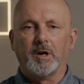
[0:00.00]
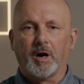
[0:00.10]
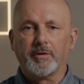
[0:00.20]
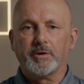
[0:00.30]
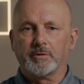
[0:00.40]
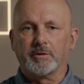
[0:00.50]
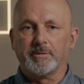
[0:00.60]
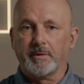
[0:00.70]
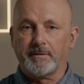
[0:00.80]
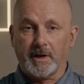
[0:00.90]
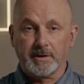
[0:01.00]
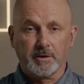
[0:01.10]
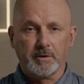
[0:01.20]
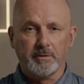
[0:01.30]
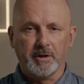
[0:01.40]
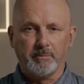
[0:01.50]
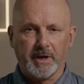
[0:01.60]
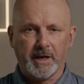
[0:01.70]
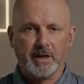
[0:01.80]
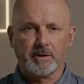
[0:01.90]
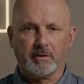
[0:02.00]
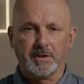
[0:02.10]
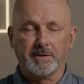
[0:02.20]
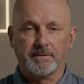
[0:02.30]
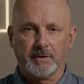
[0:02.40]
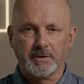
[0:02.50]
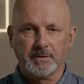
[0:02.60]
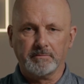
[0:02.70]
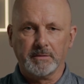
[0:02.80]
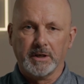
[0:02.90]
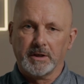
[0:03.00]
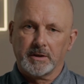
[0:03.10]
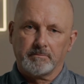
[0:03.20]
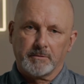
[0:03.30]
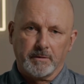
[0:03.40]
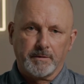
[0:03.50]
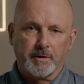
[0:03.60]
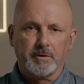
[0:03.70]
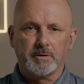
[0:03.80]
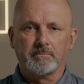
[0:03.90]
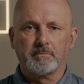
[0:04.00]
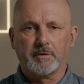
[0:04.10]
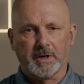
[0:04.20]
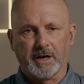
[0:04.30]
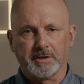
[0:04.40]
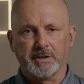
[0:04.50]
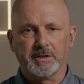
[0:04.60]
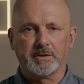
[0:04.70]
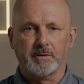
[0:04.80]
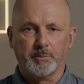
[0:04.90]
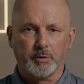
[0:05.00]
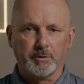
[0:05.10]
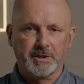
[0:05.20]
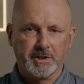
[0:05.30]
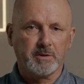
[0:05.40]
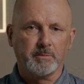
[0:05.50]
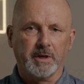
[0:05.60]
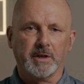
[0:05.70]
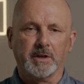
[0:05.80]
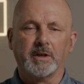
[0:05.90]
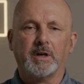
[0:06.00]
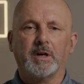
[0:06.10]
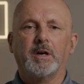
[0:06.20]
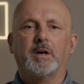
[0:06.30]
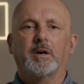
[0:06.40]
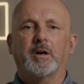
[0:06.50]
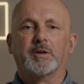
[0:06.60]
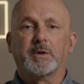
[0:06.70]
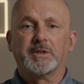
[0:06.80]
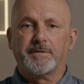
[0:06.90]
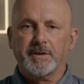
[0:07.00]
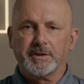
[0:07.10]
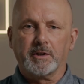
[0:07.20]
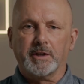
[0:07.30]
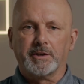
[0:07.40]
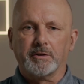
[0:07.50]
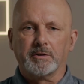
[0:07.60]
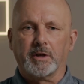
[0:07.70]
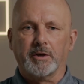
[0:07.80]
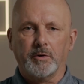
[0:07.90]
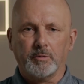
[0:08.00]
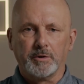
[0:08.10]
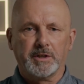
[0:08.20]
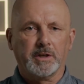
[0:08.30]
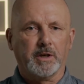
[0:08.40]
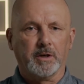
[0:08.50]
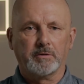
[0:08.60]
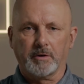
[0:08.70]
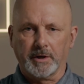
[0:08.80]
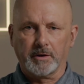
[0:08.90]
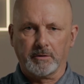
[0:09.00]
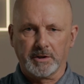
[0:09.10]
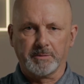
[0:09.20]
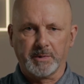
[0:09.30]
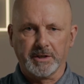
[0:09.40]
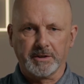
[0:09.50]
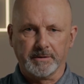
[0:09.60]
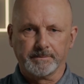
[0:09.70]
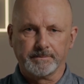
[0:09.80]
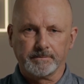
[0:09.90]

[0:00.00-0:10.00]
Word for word: Other short term effects include impaired cognitive function, confusion, drowsiness, and poor decision making, as well as physical issues like nausea and chronic constipation.